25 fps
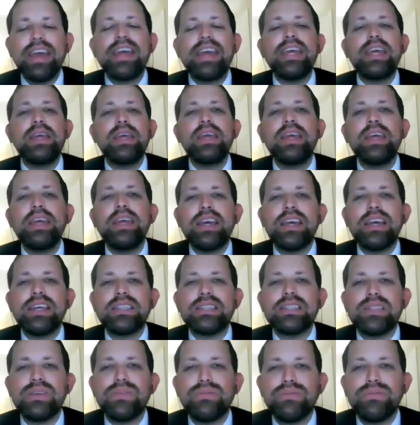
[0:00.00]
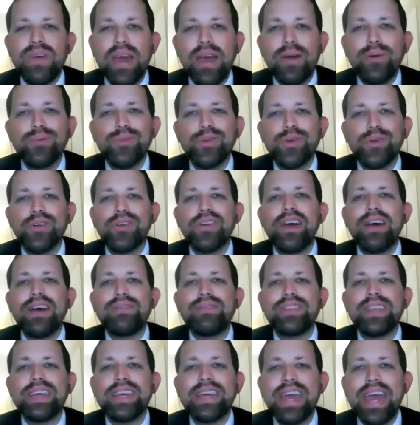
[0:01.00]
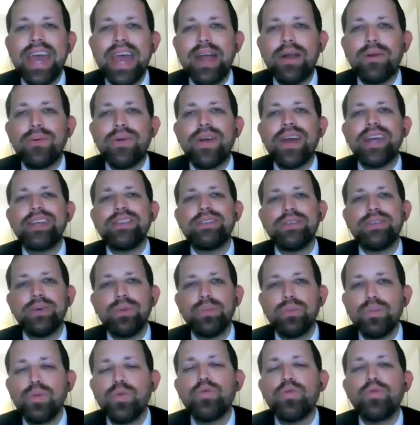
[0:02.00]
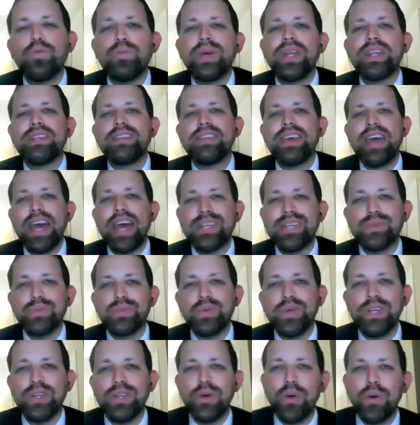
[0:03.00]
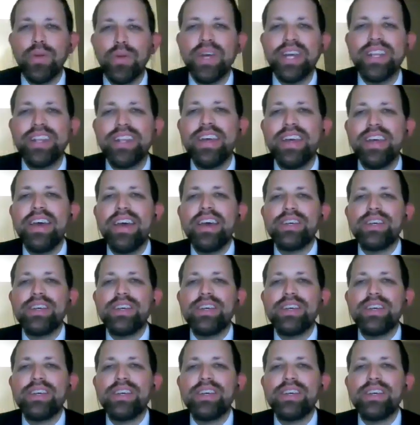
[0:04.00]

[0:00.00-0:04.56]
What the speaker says: He is the founder of the Karaite movement, as we know it.